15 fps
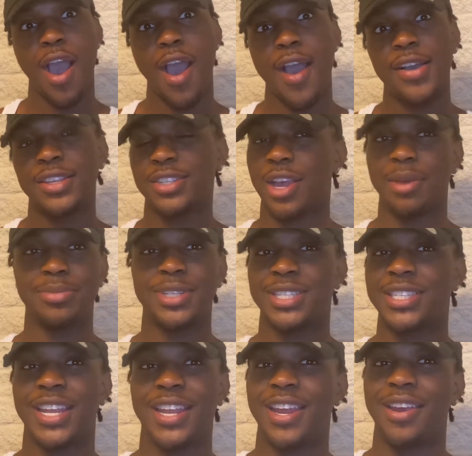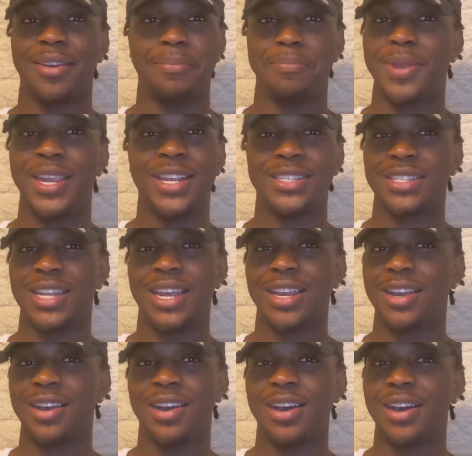so I'm just sitting there amazed, like,
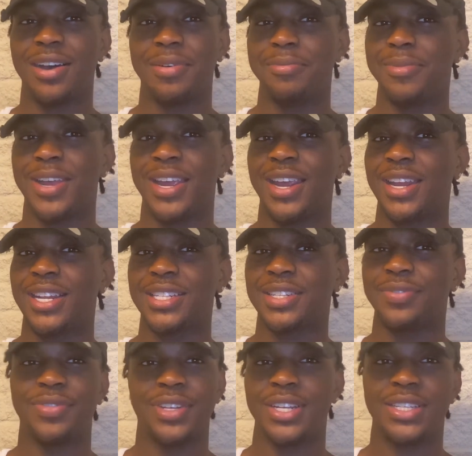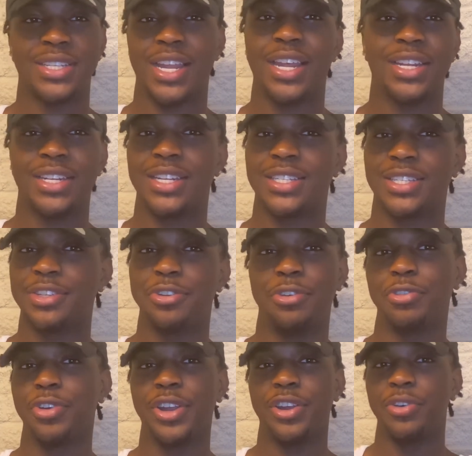oh man, this too
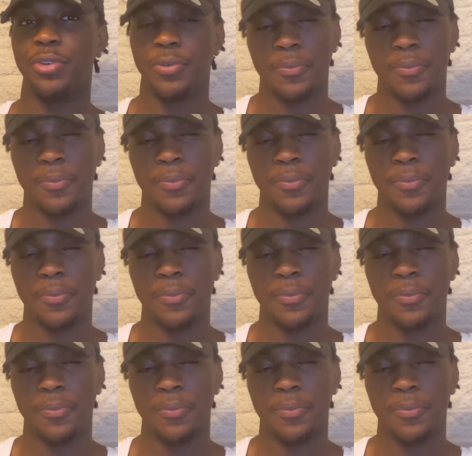real.